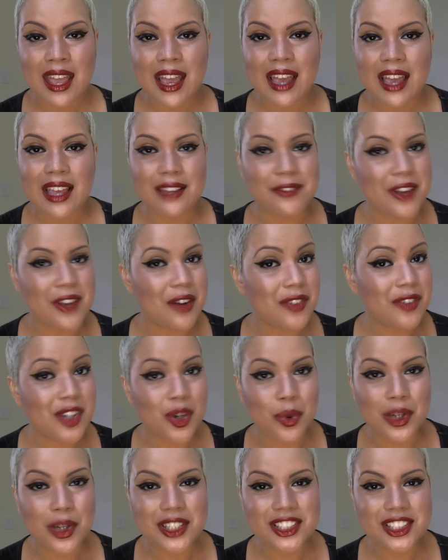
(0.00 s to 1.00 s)
If you have any
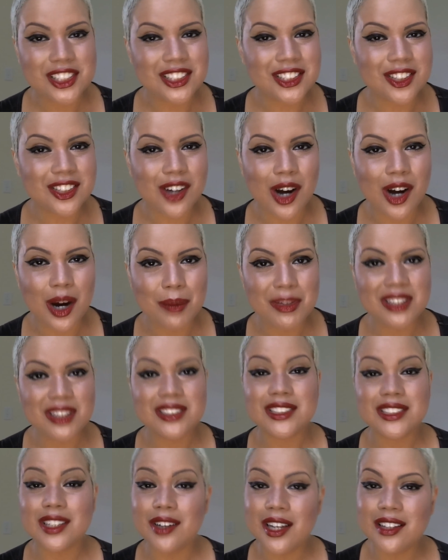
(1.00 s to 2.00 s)
questions or
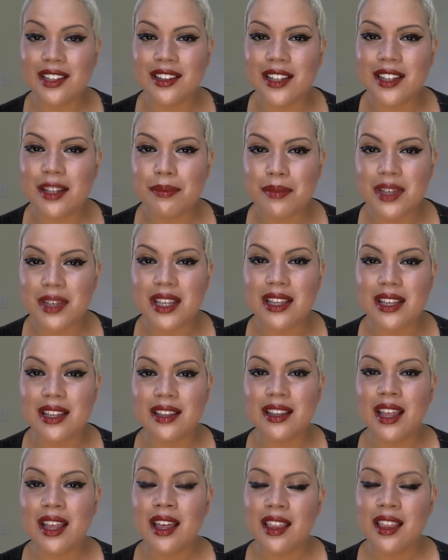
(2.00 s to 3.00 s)
comments, go ahead and leave them
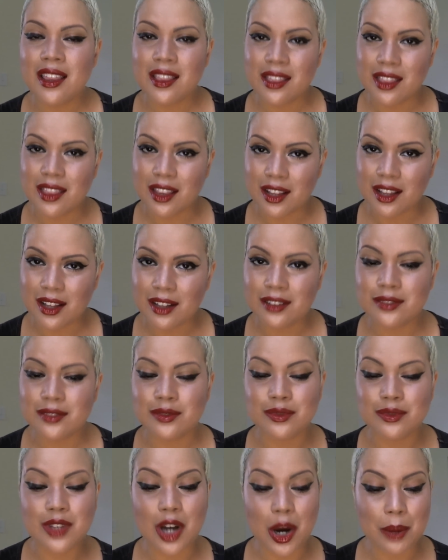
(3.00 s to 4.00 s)
in the
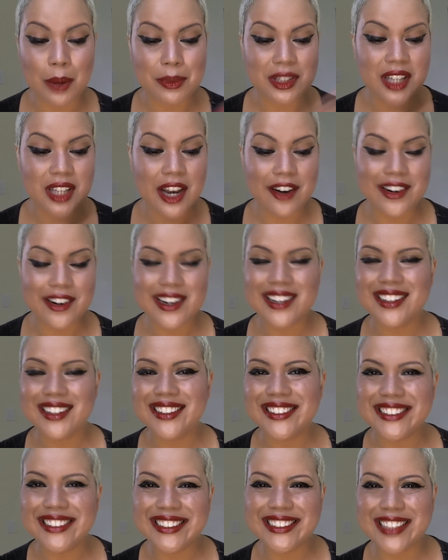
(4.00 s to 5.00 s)
comment area
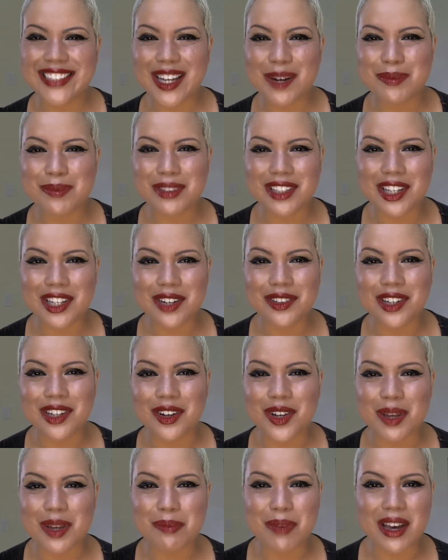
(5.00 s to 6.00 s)
down below and I'll
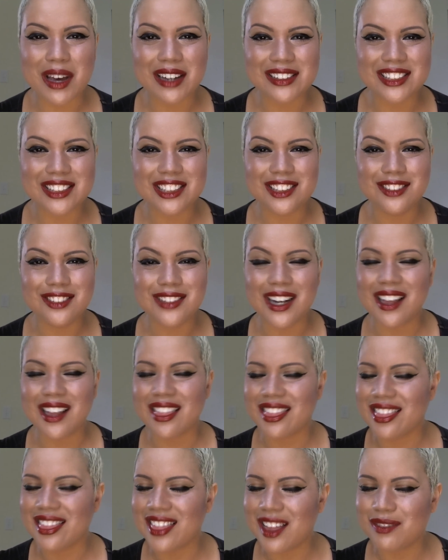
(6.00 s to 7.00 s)
get back to you. I
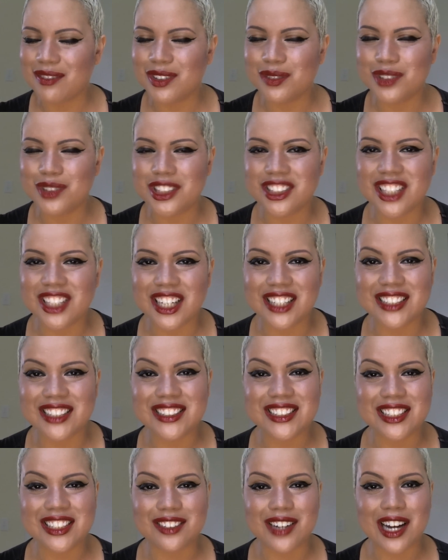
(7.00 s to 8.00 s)
love it when you
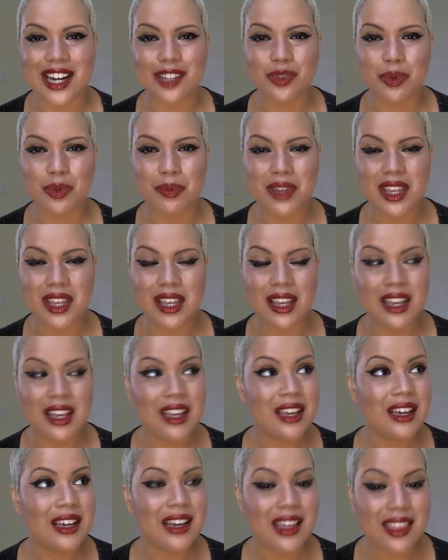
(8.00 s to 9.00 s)
guys interact with me.
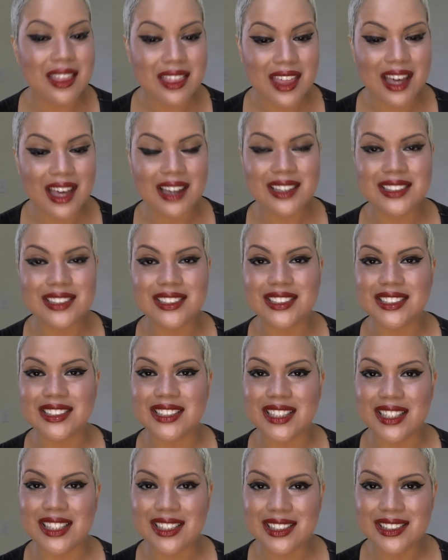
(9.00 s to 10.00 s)
And that is
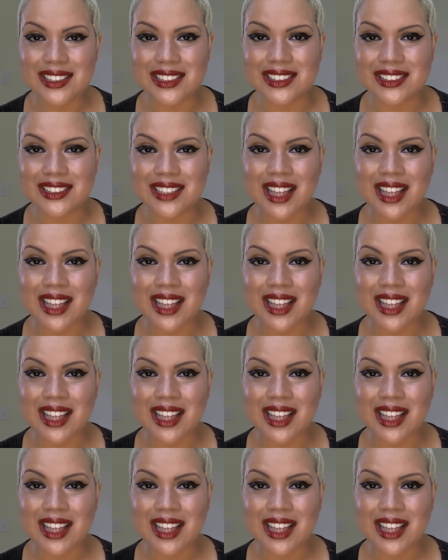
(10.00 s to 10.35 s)
it.